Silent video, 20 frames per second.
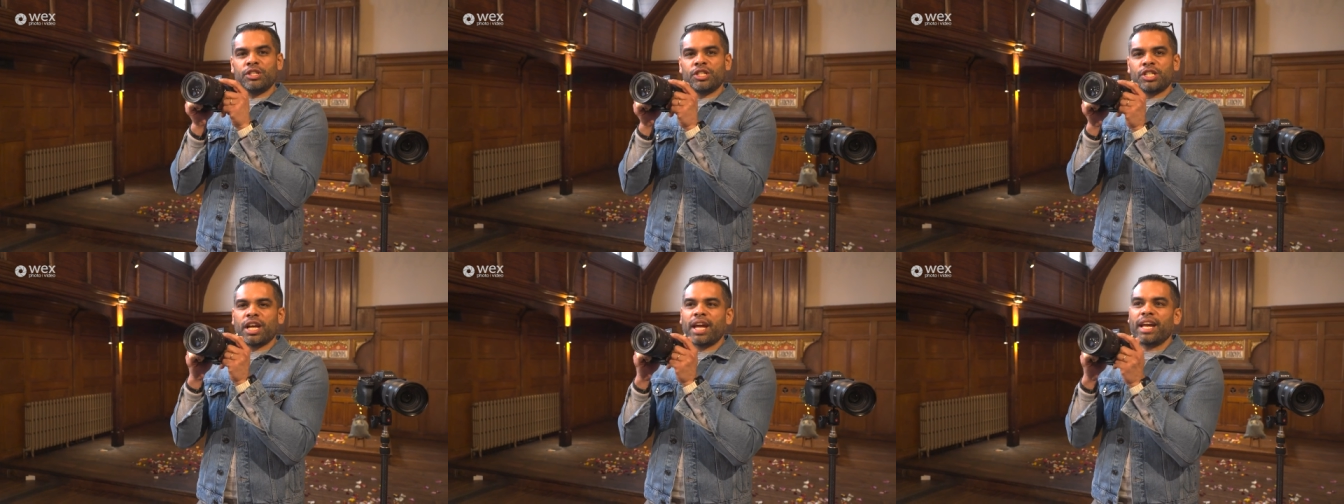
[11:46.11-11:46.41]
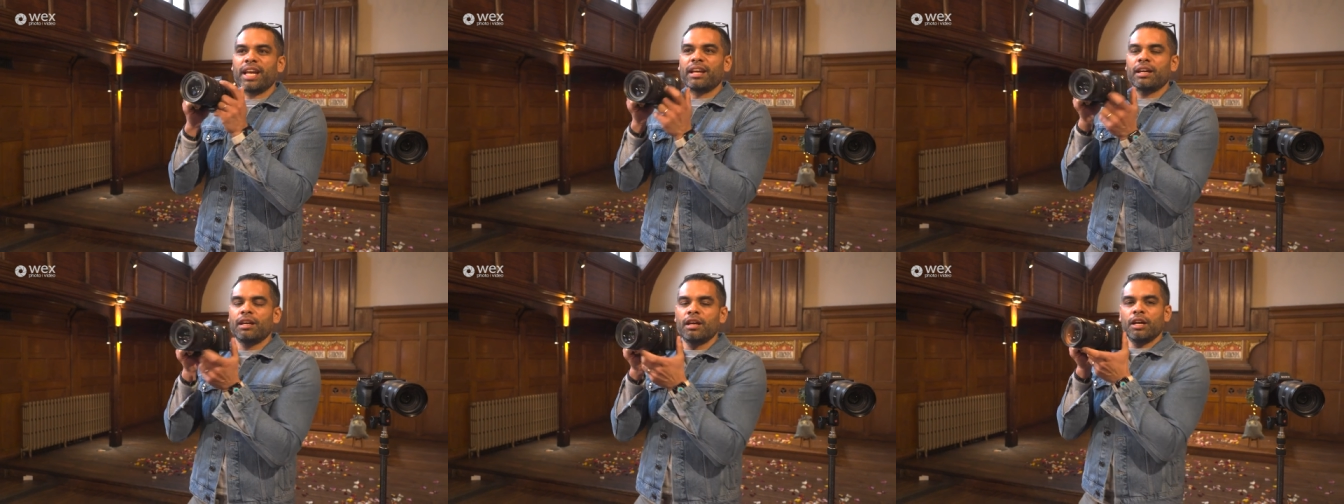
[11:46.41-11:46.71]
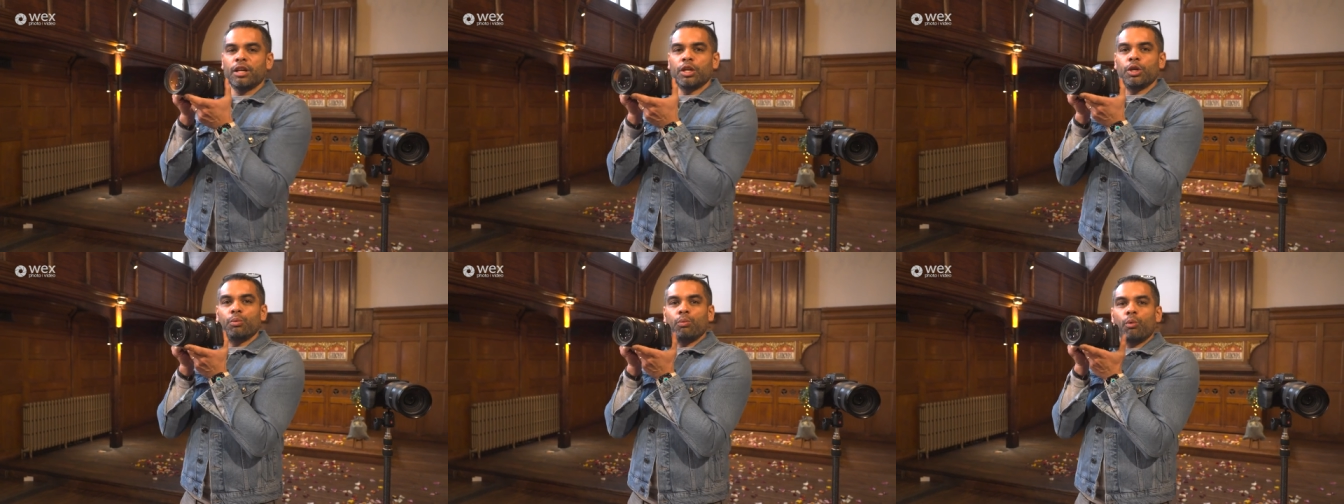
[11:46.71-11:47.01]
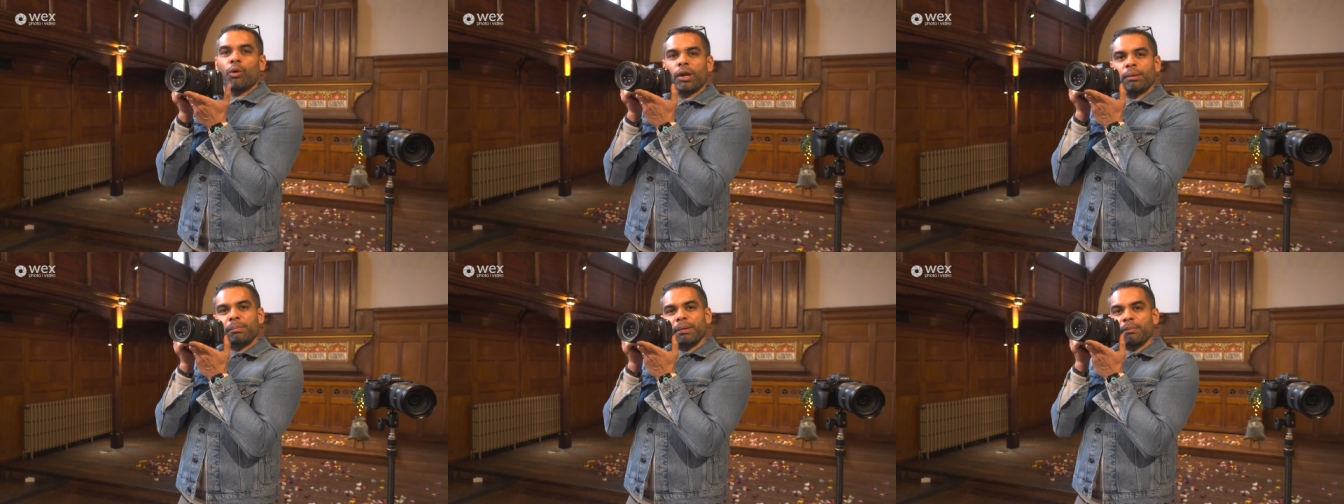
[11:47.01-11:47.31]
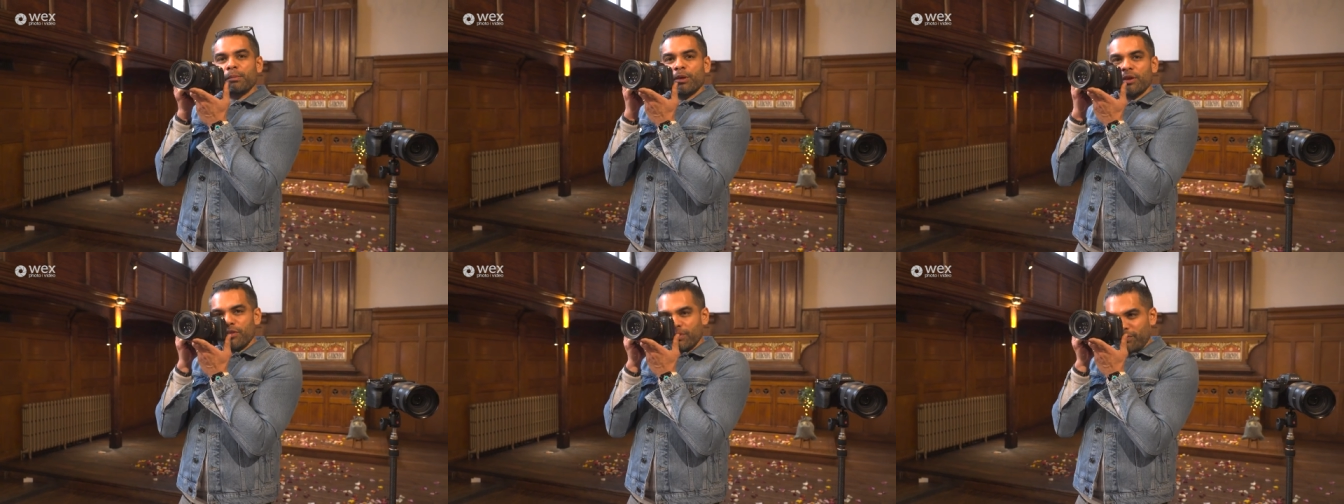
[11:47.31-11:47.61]
shake. You want to be
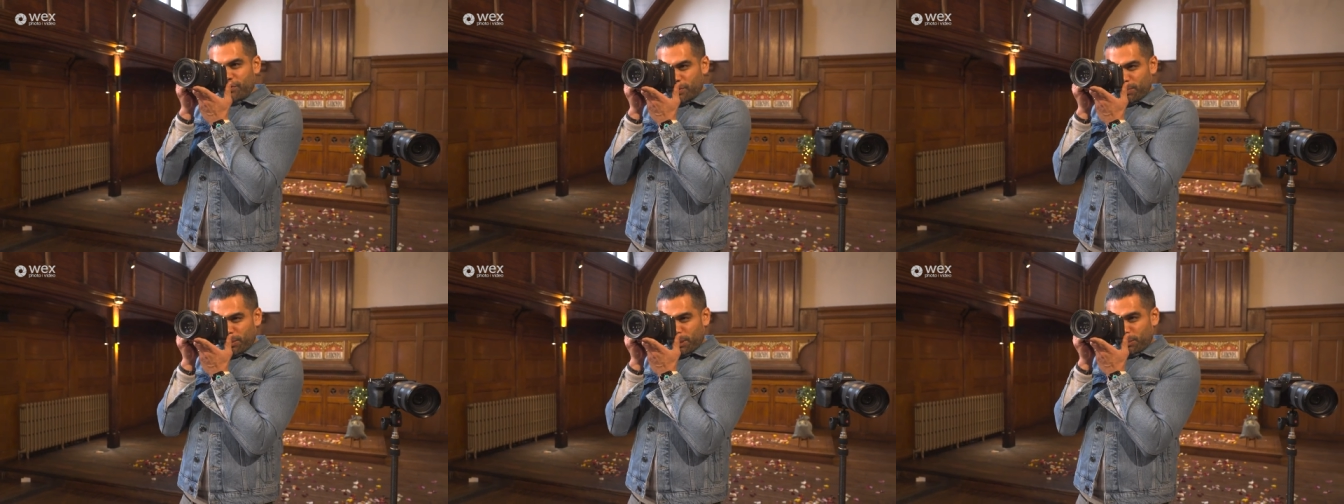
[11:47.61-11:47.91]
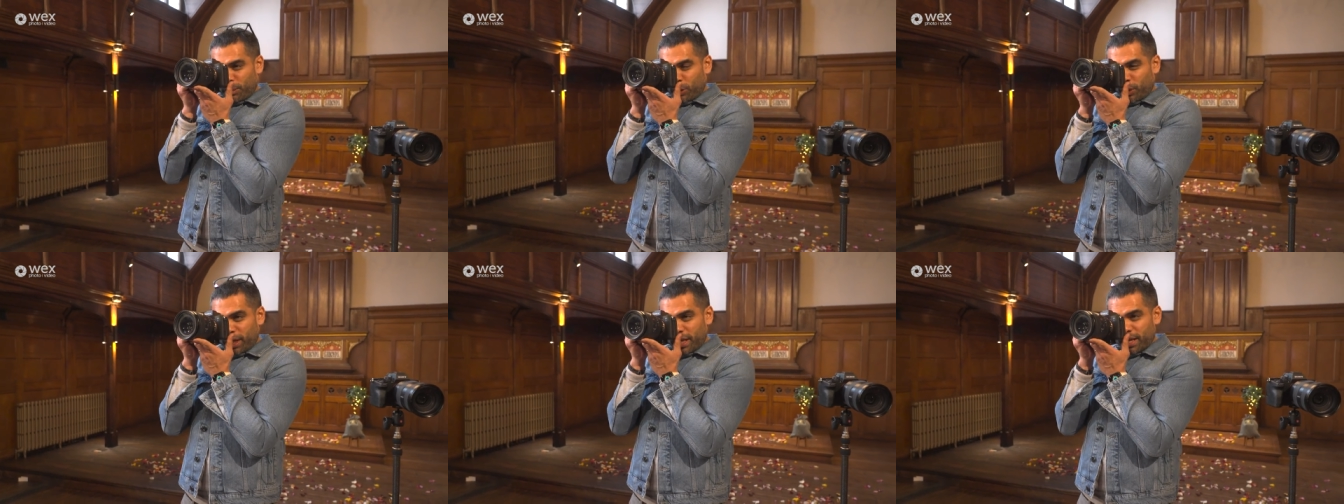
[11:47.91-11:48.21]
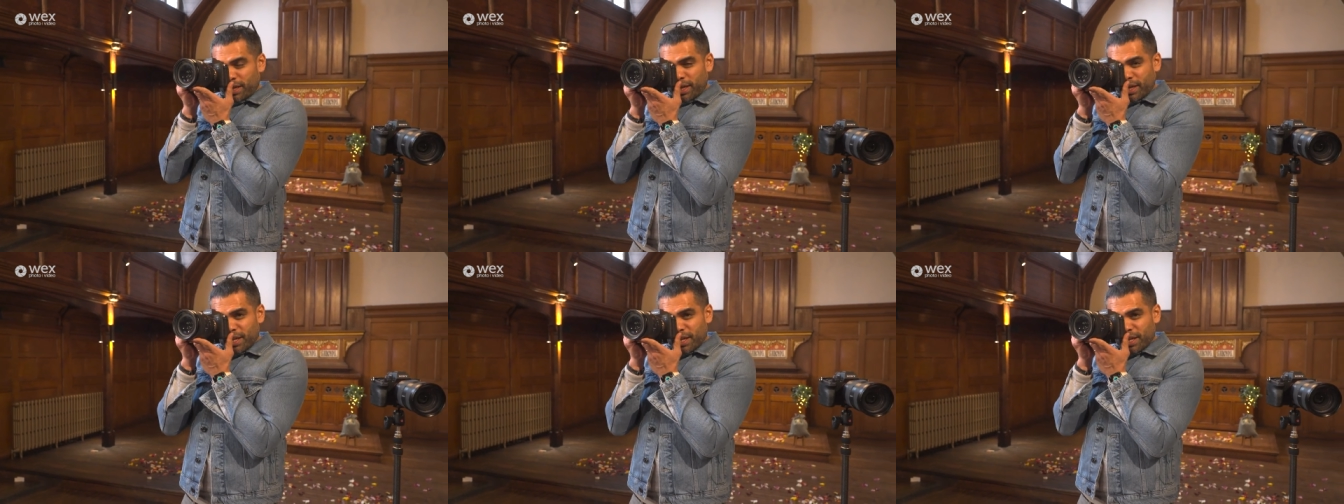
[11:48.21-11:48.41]
moving from your body.